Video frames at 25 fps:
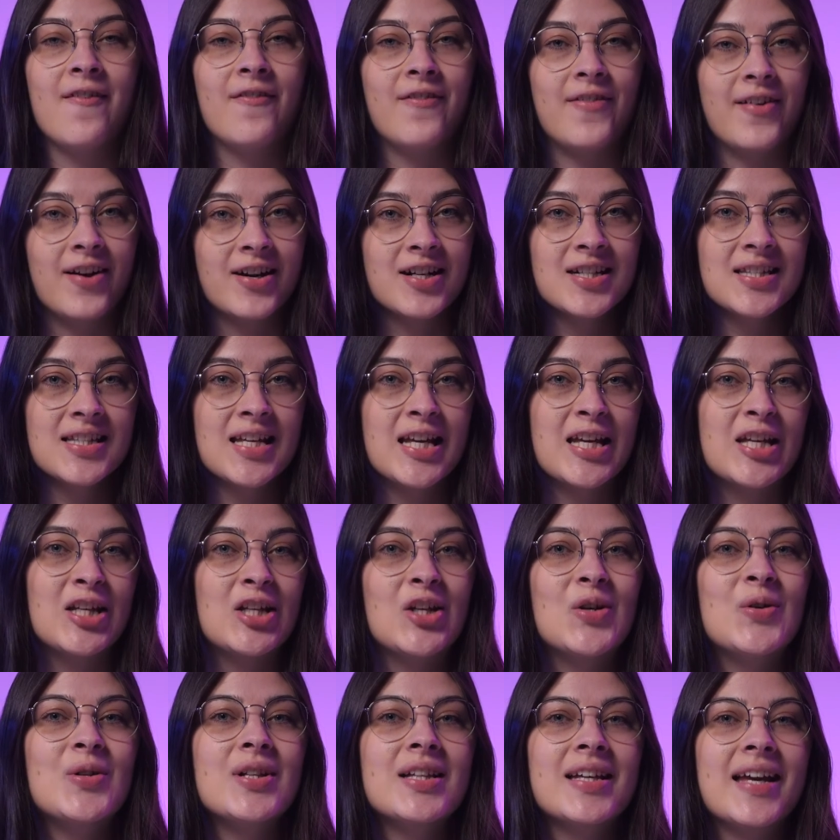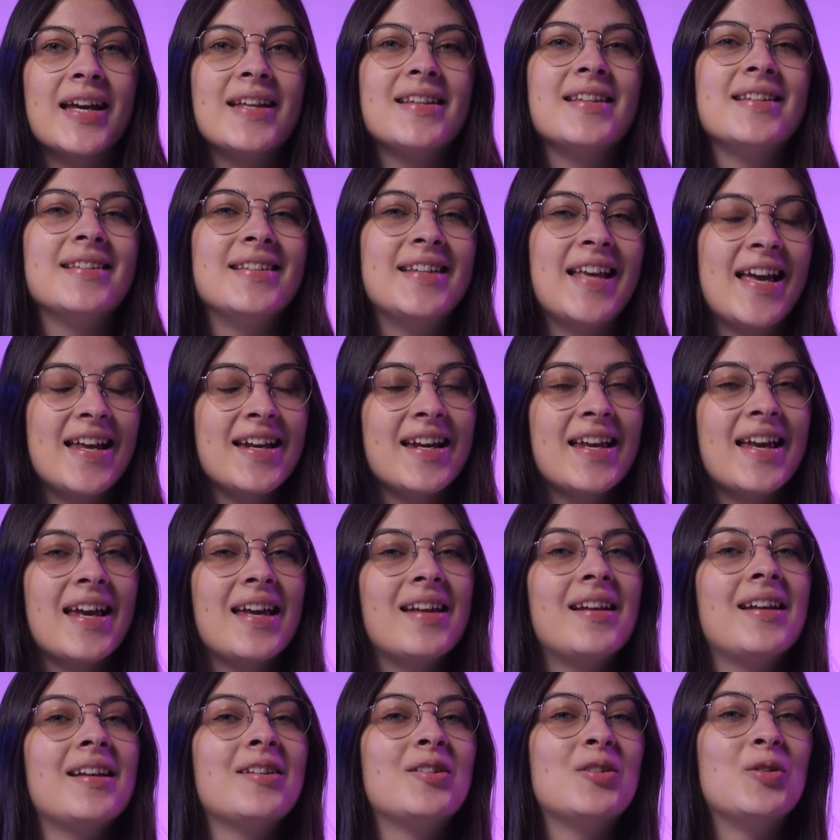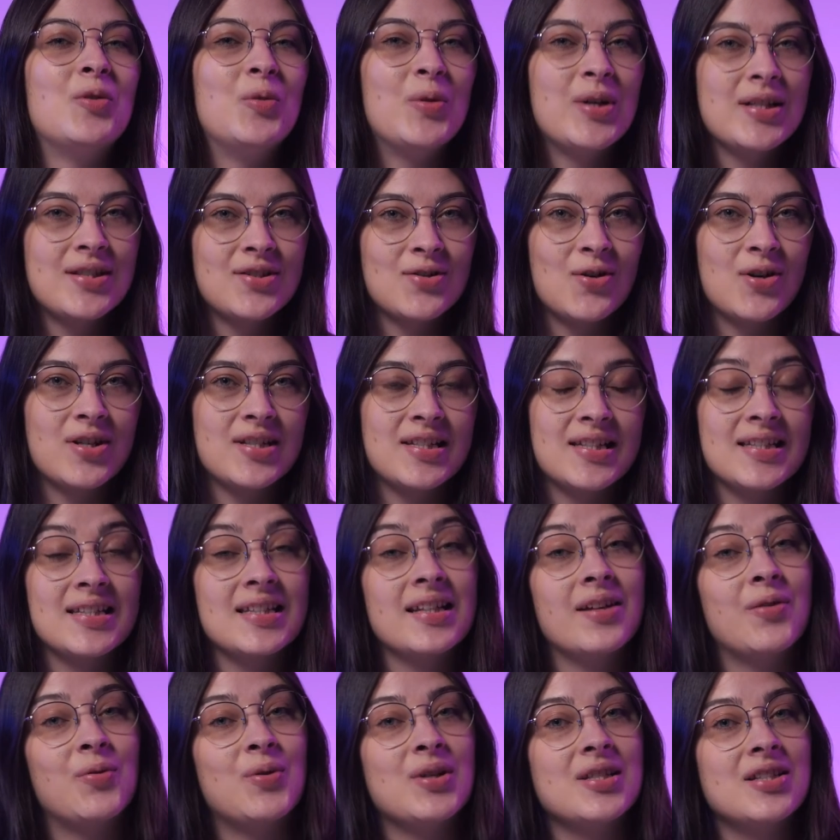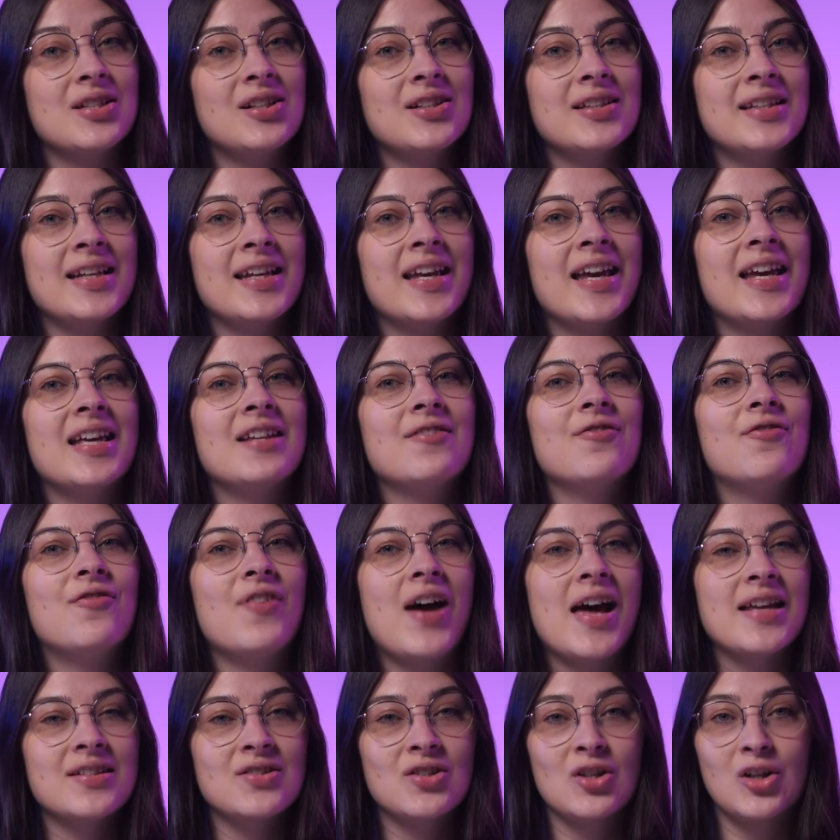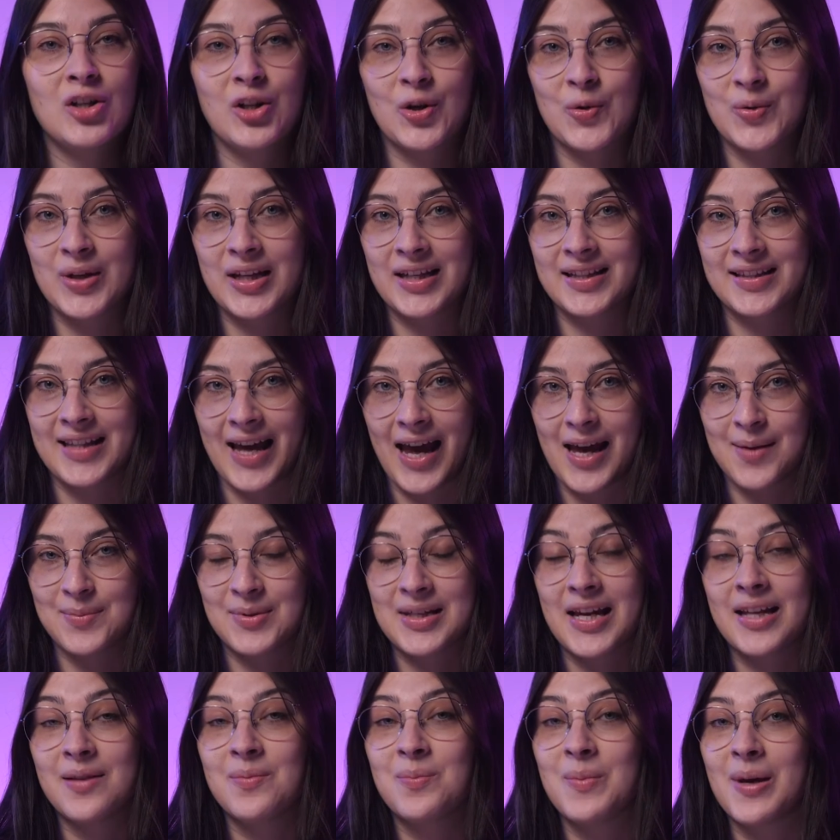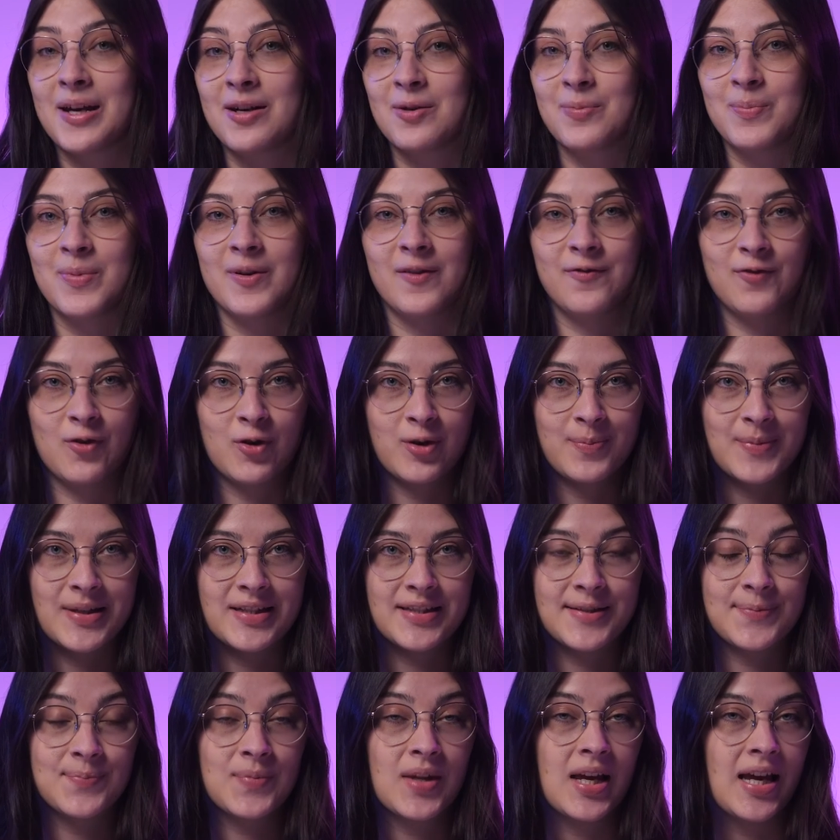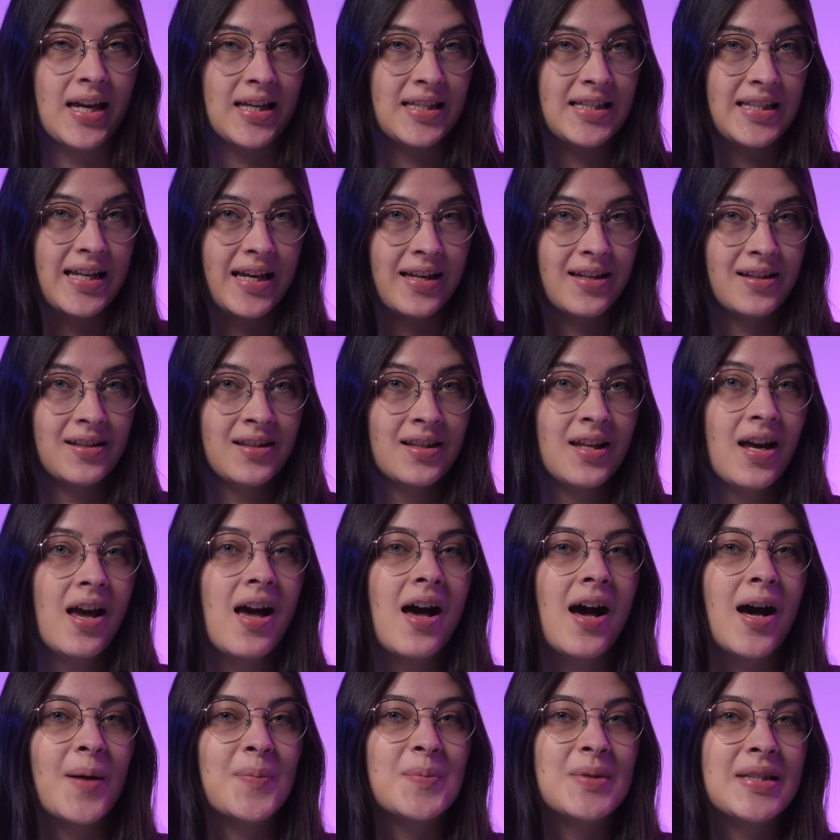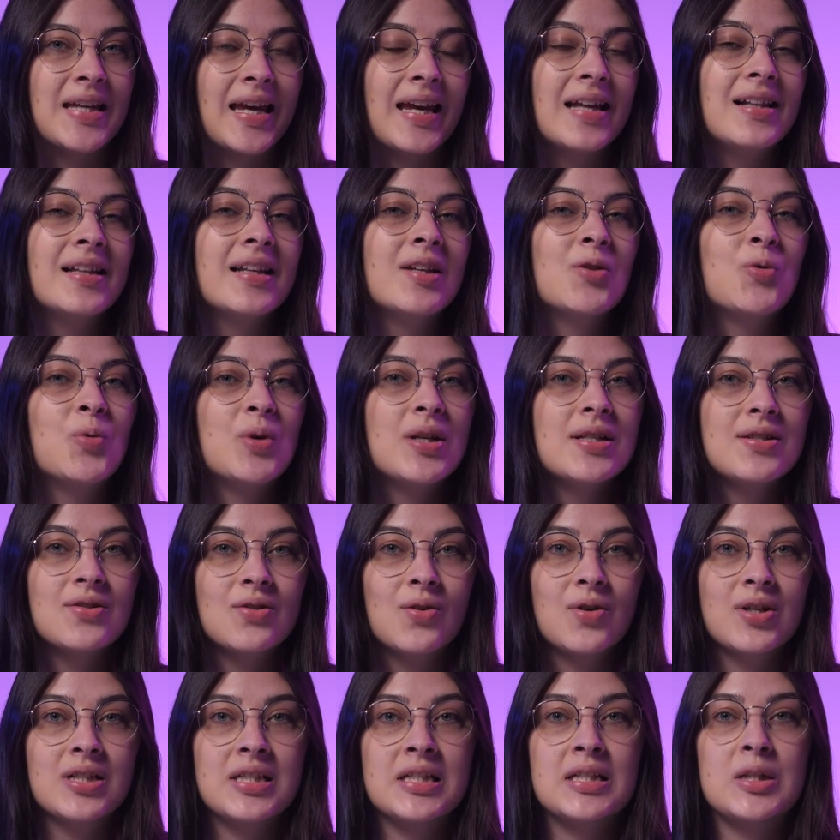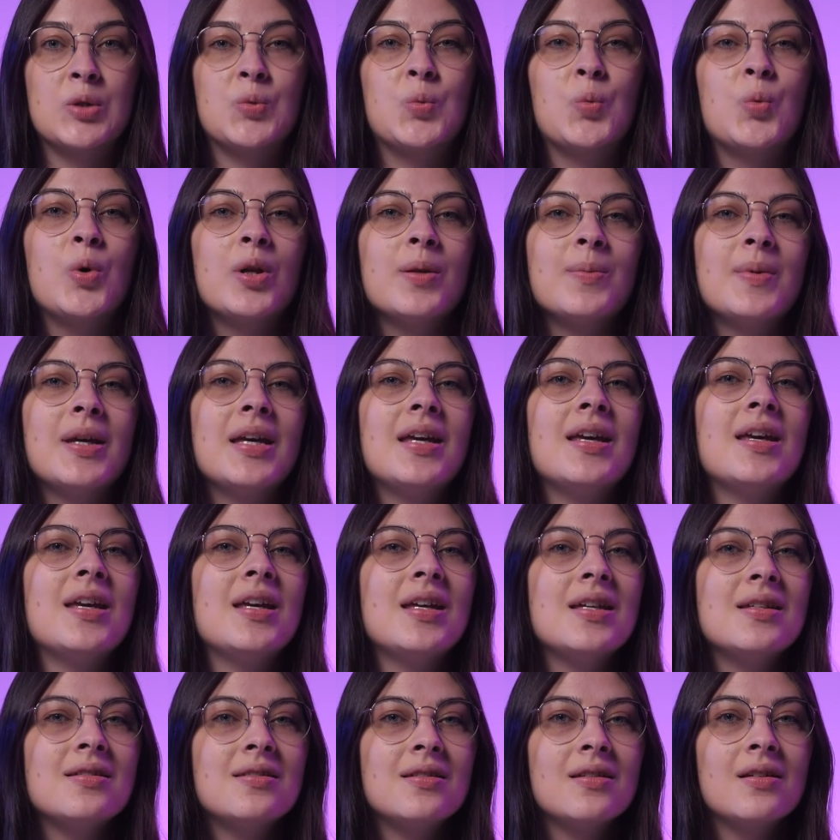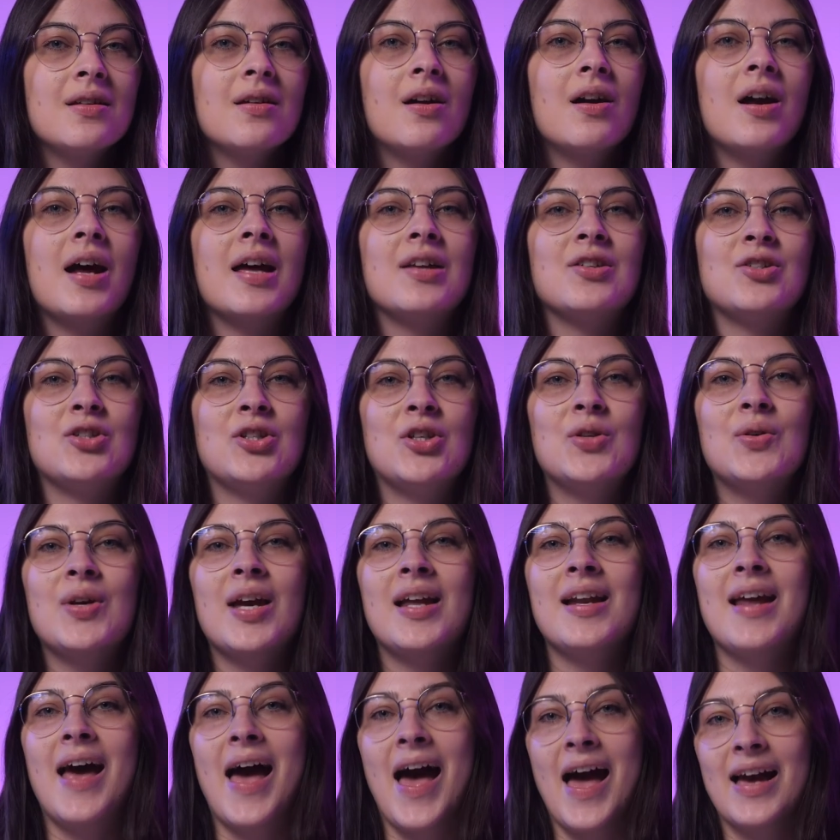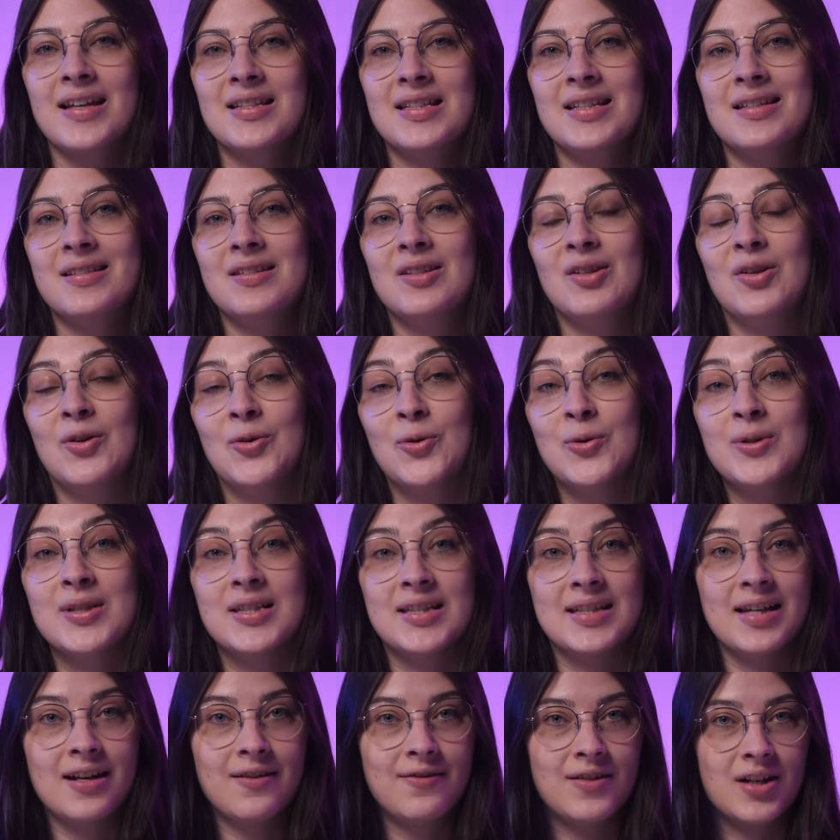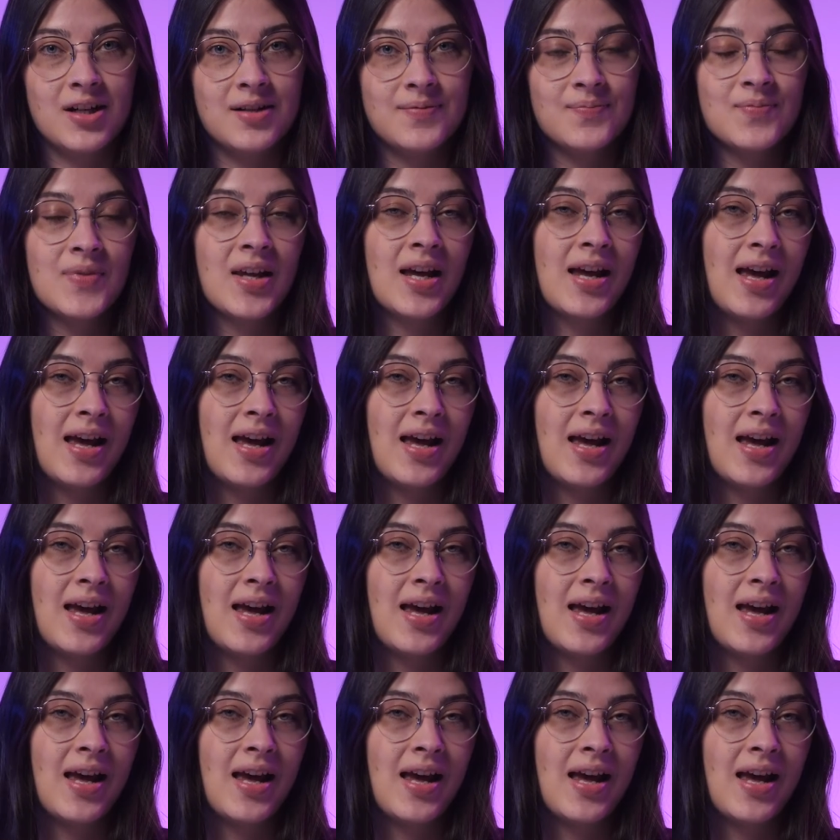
First, you'll get dedicated resources, resulting in faster loading times and better performance. Second, upscaling resources will be easier as you can access the root server.